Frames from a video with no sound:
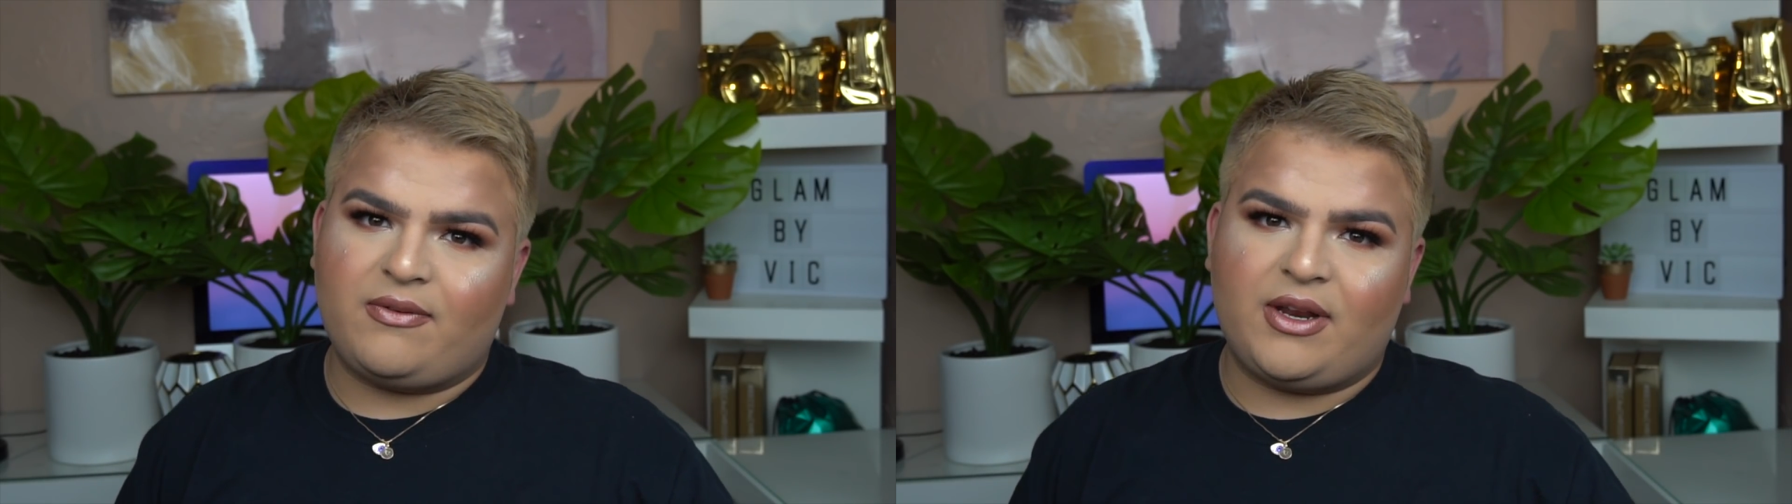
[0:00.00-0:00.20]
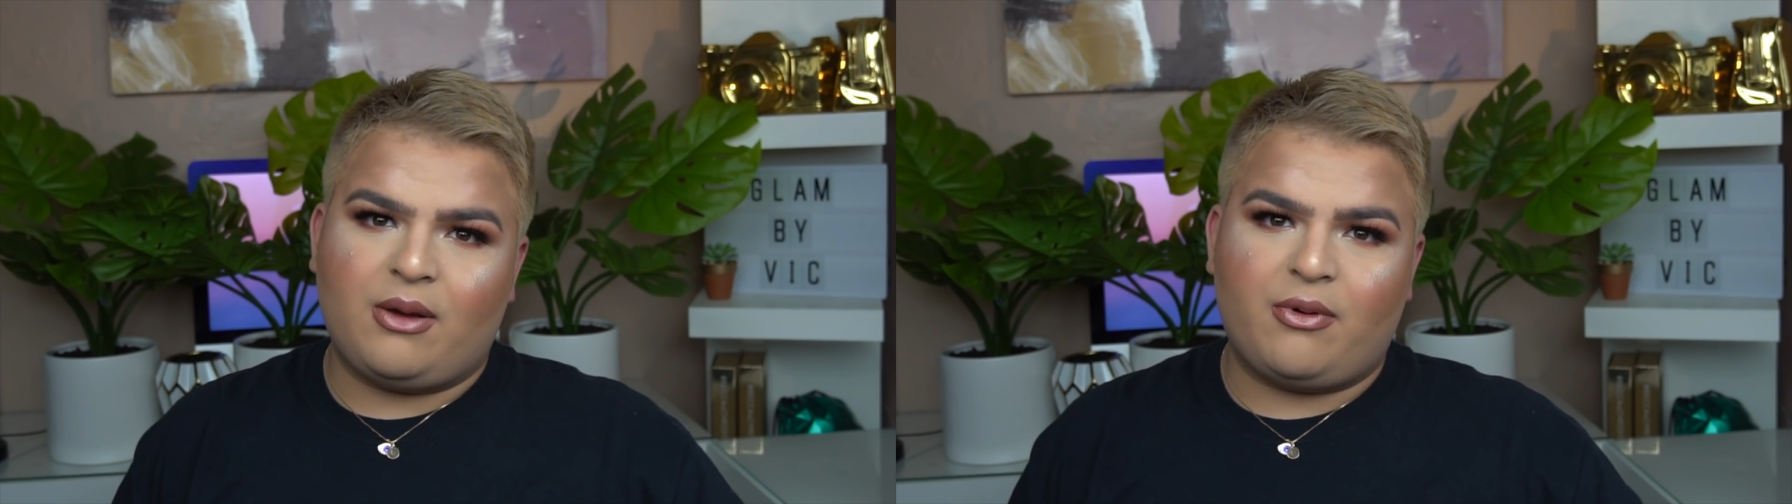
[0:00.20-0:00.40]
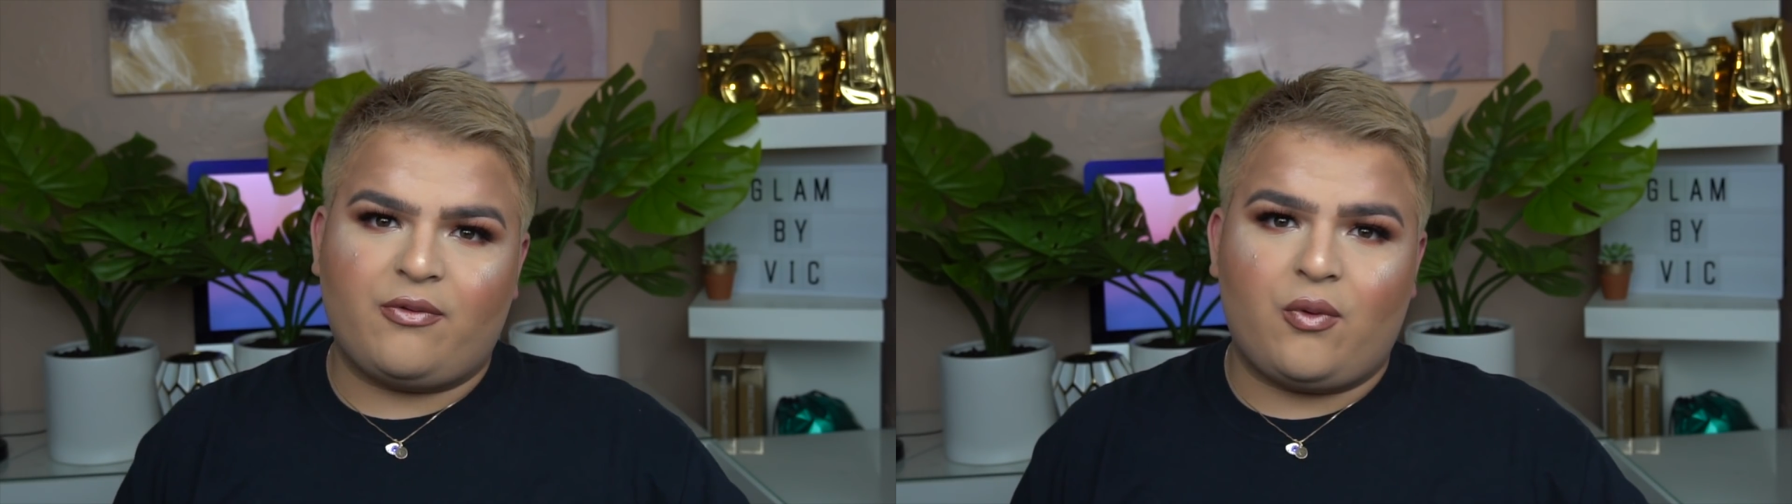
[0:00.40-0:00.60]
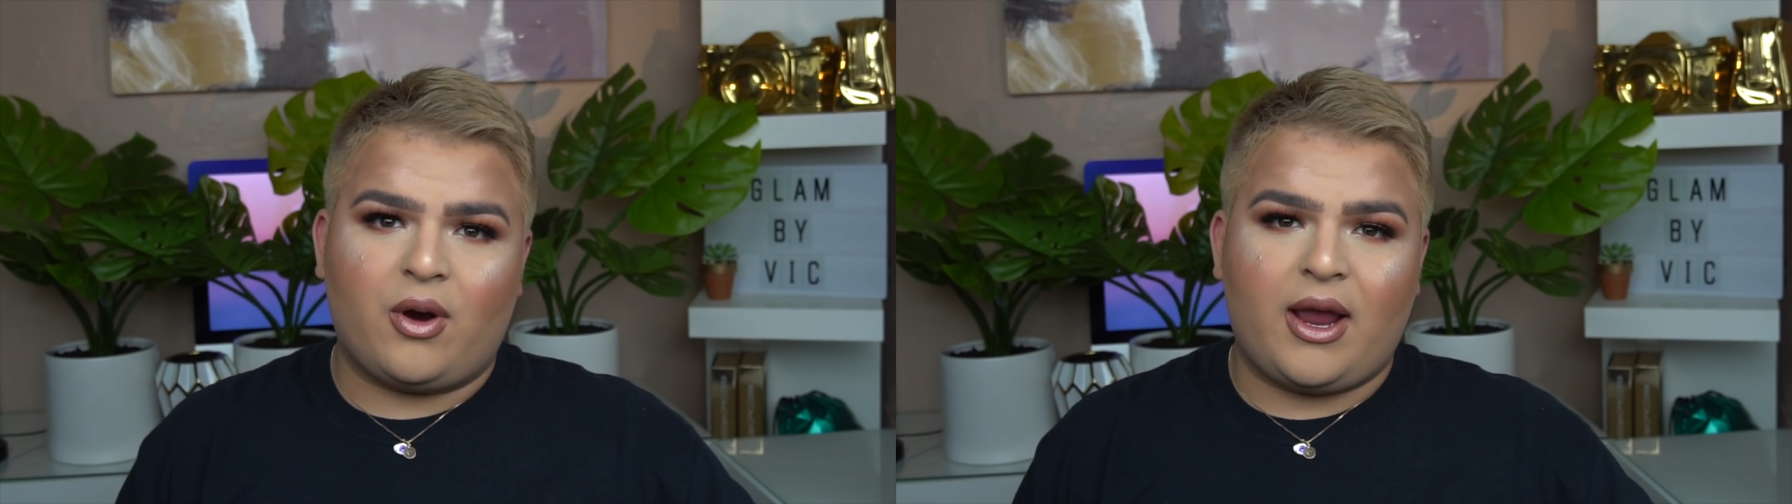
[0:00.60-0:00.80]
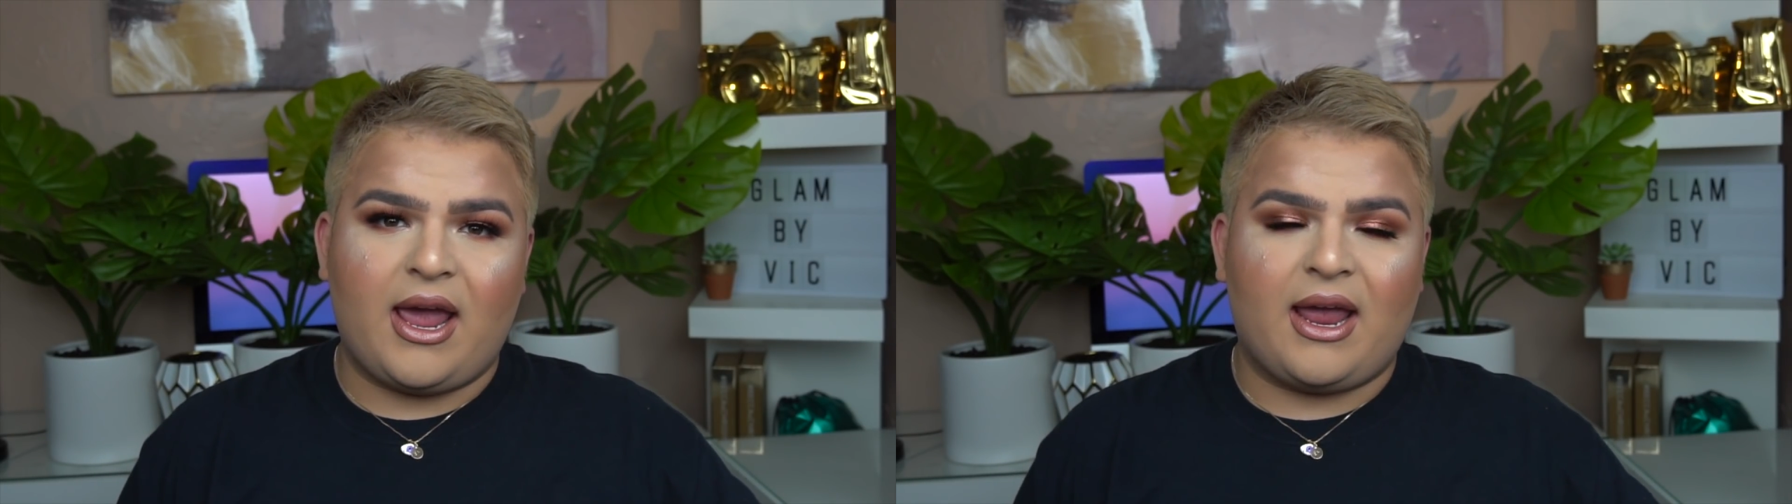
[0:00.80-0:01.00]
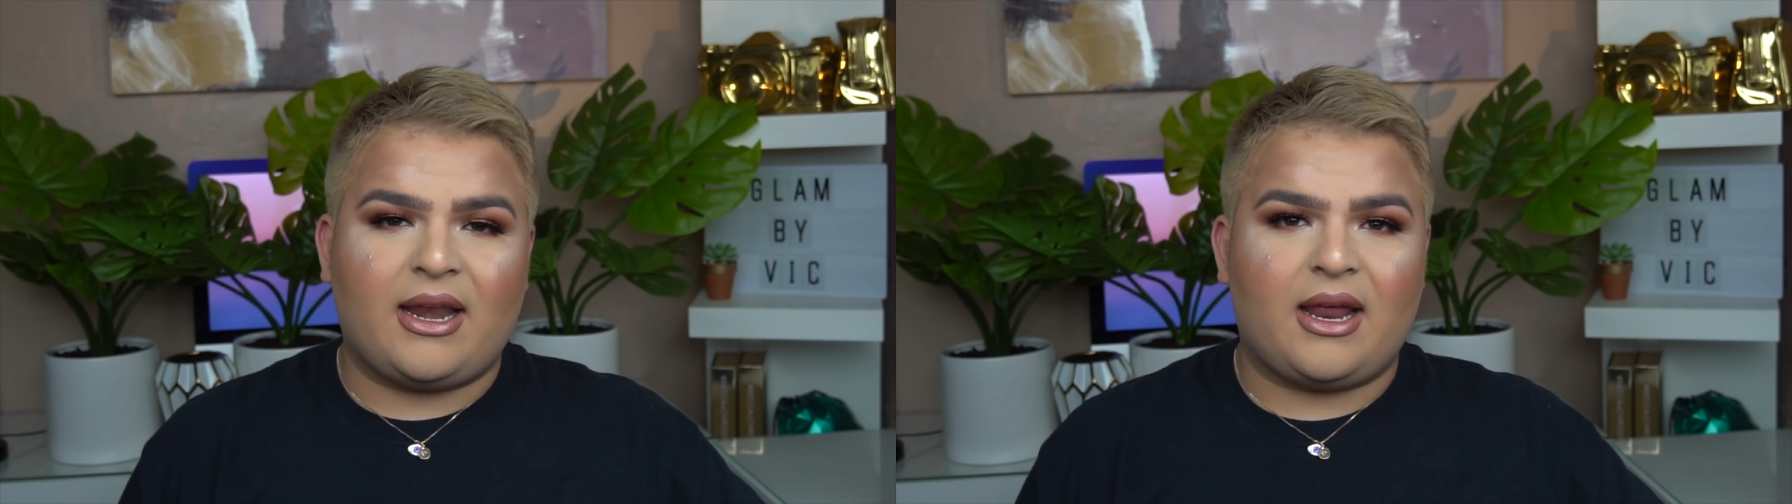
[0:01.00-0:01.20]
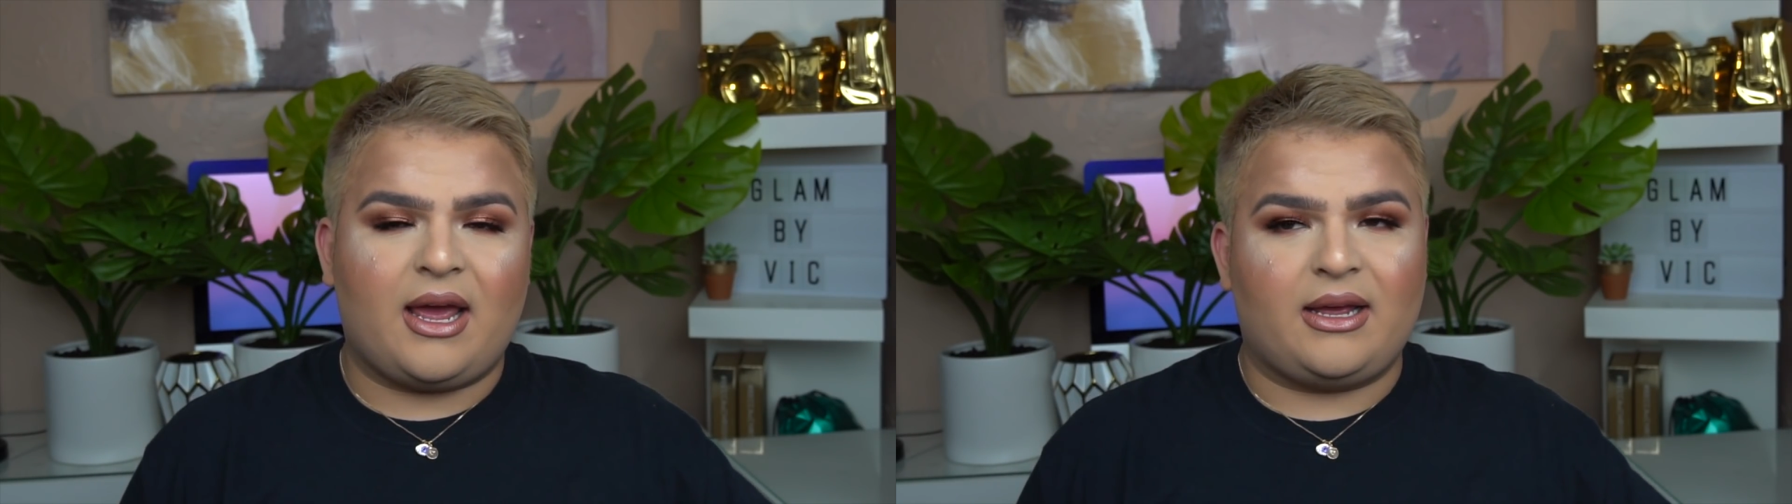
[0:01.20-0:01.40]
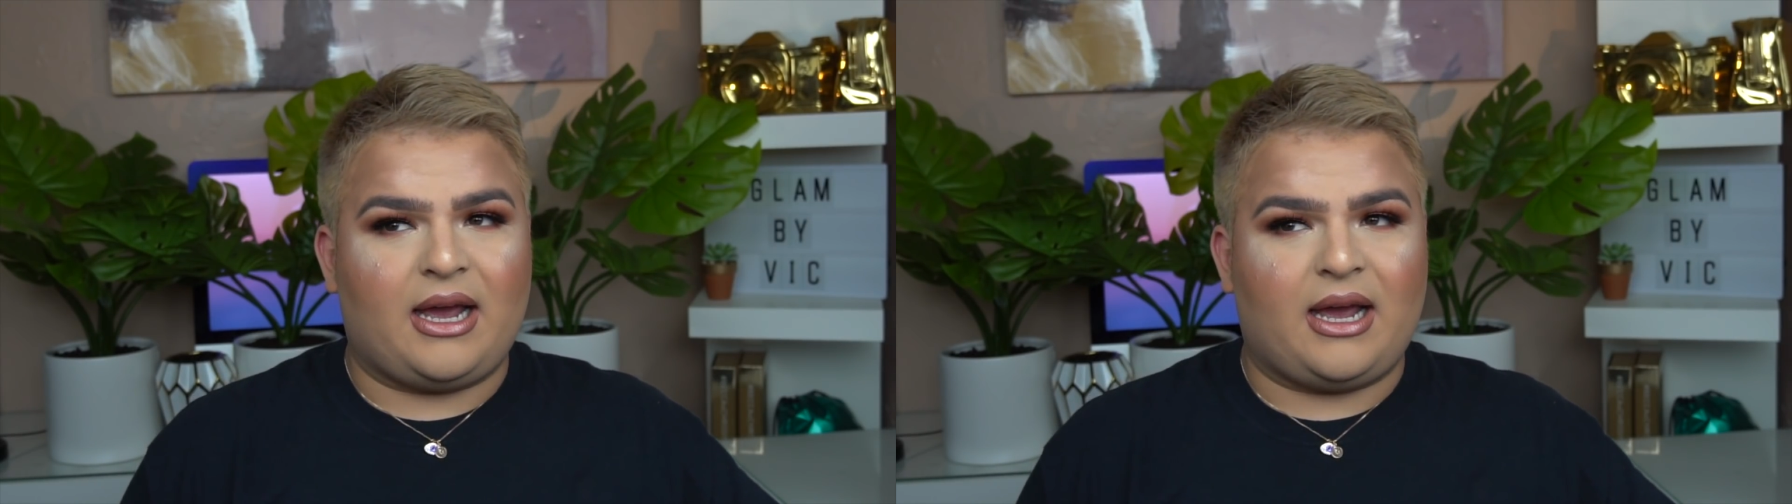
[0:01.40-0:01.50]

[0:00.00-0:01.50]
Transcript: of video before and